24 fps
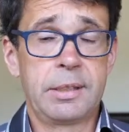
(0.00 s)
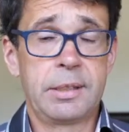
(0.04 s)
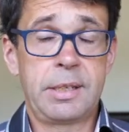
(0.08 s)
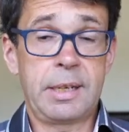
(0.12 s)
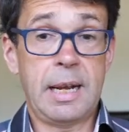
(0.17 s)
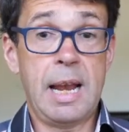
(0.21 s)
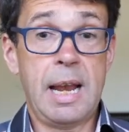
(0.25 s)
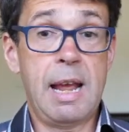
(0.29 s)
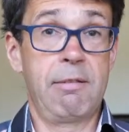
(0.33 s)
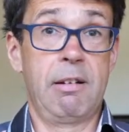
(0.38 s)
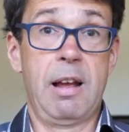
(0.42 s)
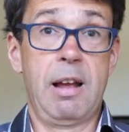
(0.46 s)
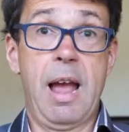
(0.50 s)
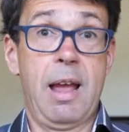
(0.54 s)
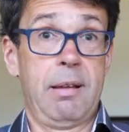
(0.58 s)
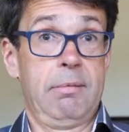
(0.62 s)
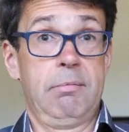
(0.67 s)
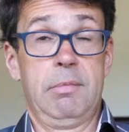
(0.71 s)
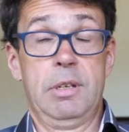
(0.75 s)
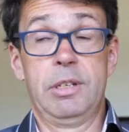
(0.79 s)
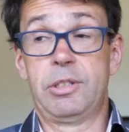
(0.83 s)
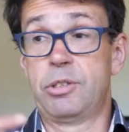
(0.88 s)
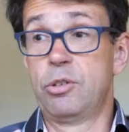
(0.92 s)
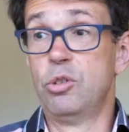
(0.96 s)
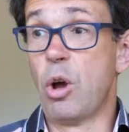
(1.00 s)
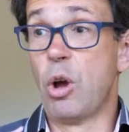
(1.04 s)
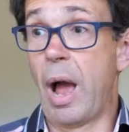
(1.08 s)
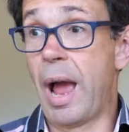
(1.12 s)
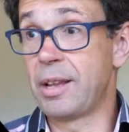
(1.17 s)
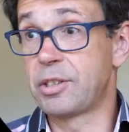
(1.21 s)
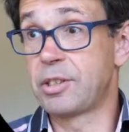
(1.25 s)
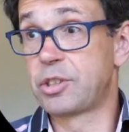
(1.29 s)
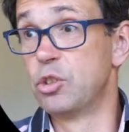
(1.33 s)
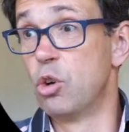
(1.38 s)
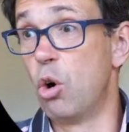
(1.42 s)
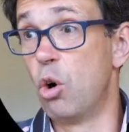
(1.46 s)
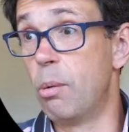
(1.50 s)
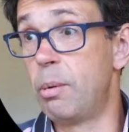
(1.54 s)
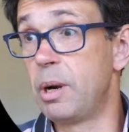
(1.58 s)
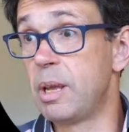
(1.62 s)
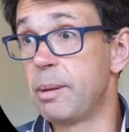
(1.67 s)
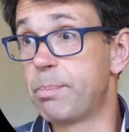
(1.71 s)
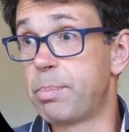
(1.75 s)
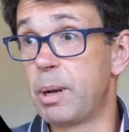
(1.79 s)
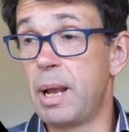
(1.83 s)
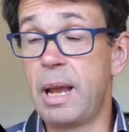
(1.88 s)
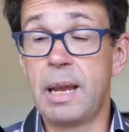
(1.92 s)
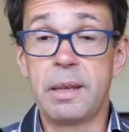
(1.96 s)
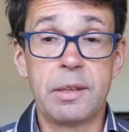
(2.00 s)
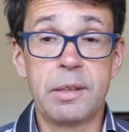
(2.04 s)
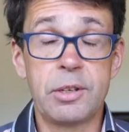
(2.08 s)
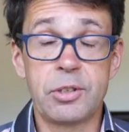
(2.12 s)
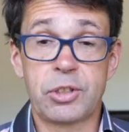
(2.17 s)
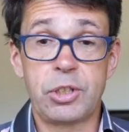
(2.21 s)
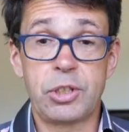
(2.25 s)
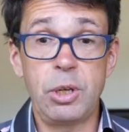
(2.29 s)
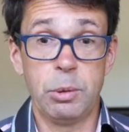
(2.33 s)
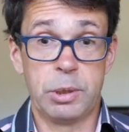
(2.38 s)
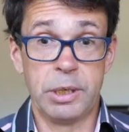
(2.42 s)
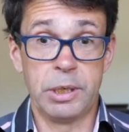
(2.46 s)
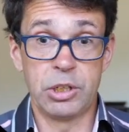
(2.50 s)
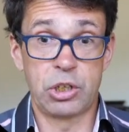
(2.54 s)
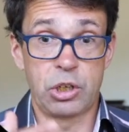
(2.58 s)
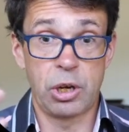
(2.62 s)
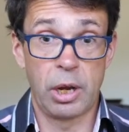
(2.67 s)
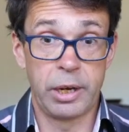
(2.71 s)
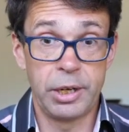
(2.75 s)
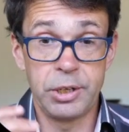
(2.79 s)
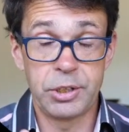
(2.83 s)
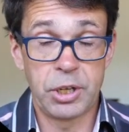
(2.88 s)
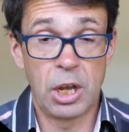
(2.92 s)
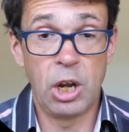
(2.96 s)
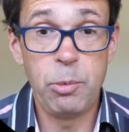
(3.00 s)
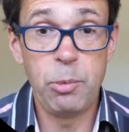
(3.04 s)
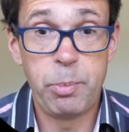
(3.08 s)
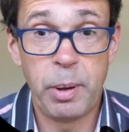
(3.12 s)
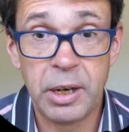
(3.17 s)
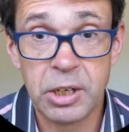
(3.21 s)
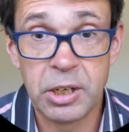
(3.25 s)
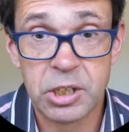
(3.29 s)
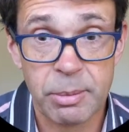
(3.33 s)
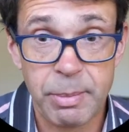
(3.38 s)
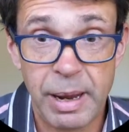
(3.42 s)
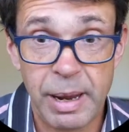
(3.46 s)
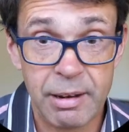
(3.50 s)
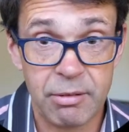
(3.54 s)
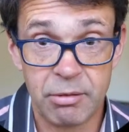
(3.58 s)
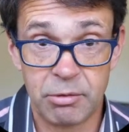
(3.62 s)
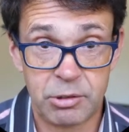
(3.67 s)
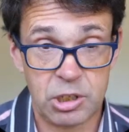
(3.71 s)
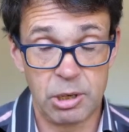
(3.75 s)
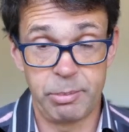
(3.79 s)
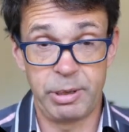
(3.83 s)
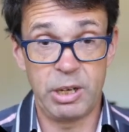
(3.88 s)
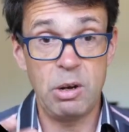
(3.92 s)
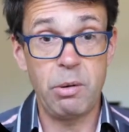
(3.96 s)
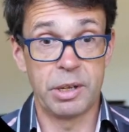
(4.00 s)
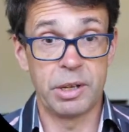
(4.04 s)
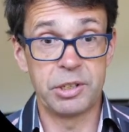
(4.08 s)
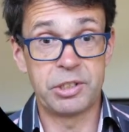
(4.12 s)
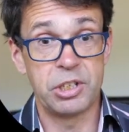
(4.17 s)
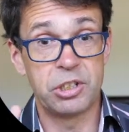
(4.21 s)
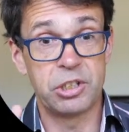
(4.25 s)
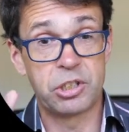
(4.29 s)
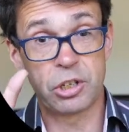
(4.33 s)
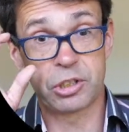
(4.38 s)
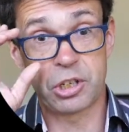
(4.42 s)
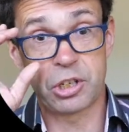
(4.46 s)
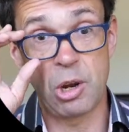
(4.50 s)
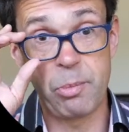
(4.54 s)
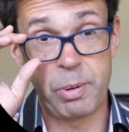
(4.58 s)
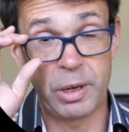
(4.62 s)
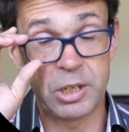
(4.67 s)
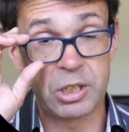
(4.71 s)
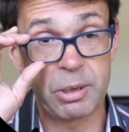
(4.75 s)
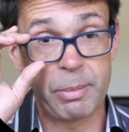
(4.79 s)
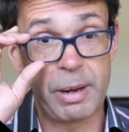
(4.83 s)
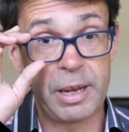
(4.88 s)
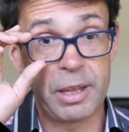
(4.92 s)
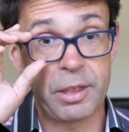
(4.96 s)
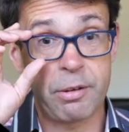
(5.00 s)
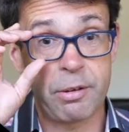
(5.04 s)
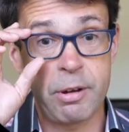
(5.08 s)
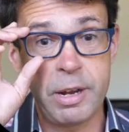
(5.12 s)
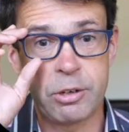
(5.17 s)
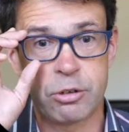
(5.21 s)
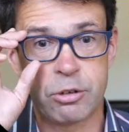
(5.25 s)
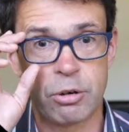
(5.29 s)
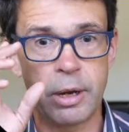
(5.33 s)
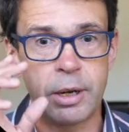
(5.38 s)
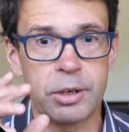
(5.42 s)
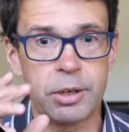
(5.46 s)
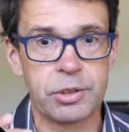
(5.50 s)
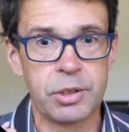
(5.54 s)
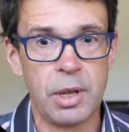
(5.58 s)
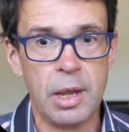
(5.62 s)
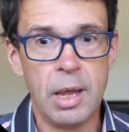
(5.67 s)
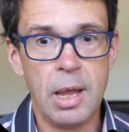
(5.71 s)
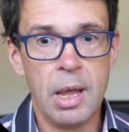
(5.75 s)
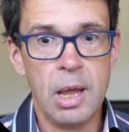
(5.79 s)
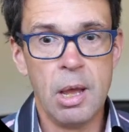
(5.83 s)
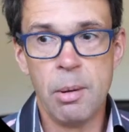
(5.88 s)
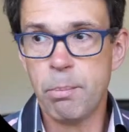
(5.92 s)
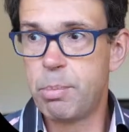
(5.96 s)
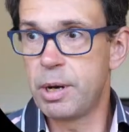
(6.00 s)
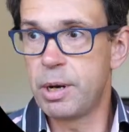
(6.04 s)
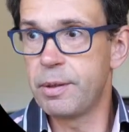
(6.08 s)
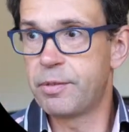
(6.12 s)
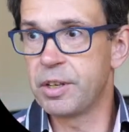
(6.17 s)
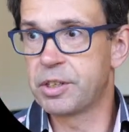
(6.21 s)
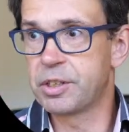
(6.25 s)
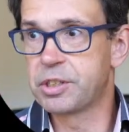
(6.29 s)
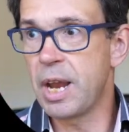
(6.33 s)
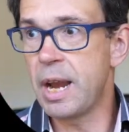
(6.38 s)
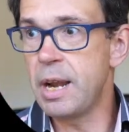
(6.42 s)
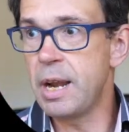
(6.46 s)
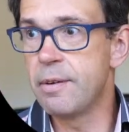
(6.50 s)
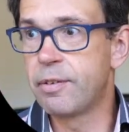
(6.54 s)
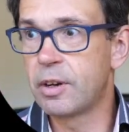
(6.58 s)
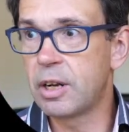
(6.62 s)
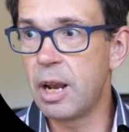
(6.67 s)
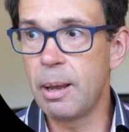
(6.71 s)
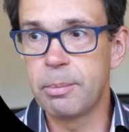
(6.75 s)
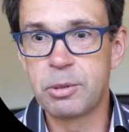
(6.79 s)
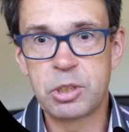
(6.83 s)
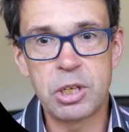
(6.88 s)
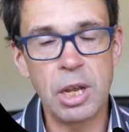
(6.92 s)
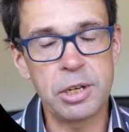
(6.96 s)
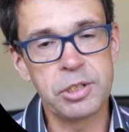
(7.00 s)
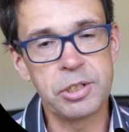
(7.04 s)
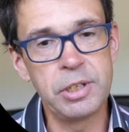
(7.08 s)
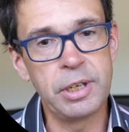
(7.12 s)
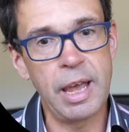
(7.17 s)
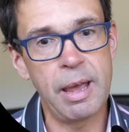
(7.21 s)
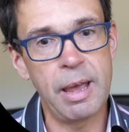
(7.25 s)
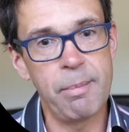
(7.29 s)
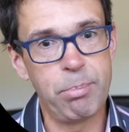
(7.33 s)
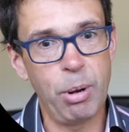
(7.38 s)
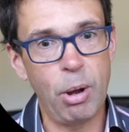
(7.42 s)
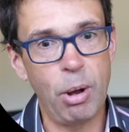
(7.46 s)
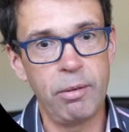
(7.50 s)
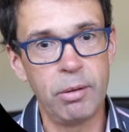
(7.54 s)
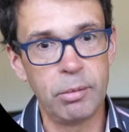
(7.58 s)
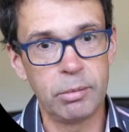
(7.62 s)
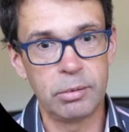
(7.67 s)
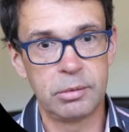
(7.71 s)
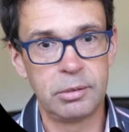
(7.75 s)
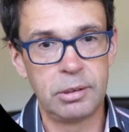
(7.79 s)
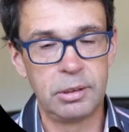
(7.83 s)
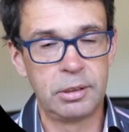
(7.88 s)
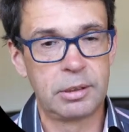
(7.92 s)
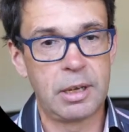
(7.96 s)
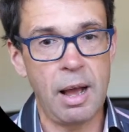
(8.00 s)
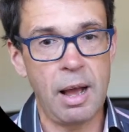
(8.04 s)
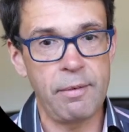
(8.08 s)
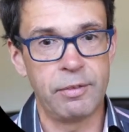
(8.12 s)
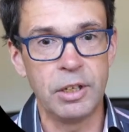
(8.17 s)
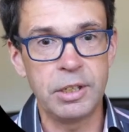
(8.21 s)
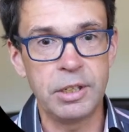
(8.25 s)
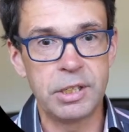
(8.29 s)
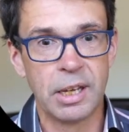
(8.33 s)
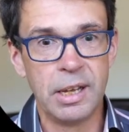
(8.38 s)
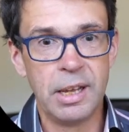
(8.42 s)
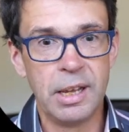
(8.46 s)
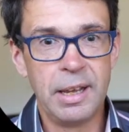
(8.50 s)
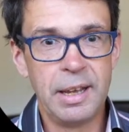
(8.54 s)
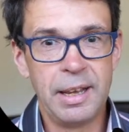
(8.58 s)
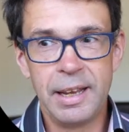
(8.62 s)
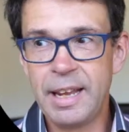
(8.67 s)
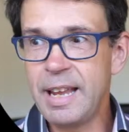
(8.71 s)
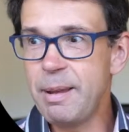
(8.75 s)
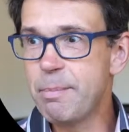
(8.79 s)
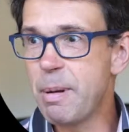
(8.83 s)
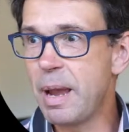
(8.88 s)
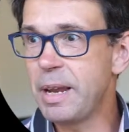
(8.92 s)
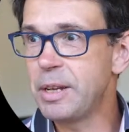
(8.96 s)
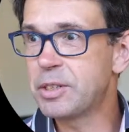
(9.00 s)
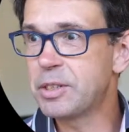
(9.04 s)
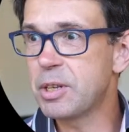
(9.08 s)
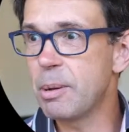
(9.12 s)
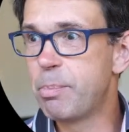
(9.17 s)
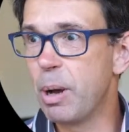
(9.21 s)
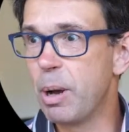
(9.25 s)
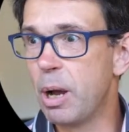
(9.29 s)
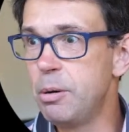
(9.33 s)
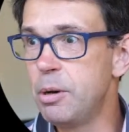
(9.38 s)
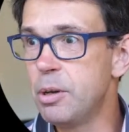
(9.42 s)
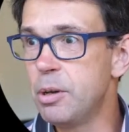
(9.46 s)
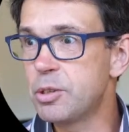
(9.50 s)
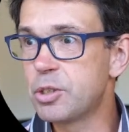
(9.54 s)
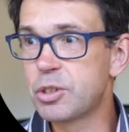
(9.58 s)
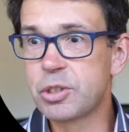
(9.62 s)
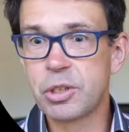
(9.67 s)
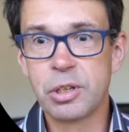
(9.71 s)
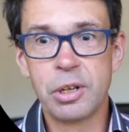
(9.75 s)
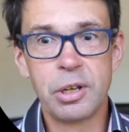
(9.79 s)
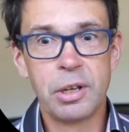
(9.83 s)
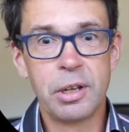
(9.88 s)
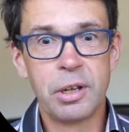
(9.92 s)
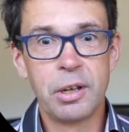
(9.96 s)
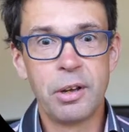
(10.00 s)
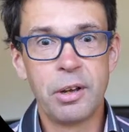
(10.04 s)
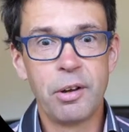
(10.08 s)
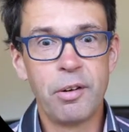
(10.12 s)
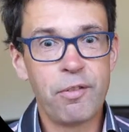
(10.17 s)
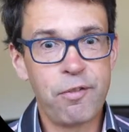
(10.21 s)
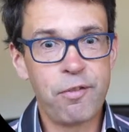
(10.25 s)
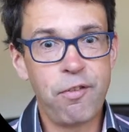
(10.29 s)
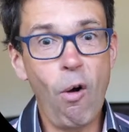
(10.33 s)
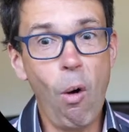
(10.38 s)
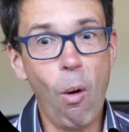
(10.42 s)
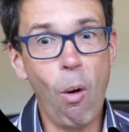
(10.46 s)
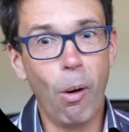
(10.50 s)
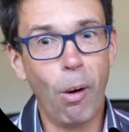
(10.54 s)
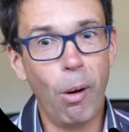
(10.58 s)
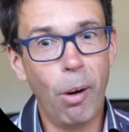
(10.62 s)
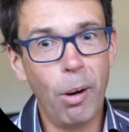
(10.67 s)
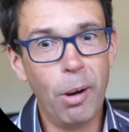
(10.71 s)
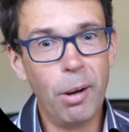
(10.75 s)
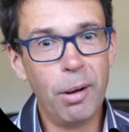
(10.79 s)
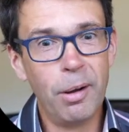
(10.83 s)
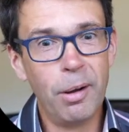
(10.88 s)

Declarer is as normally playing this suit. He's hoping to make, to be honest, he's just hoping to make 3 tricks. But if the 10 of clubs doesn't get covered, he makes a bonus 4.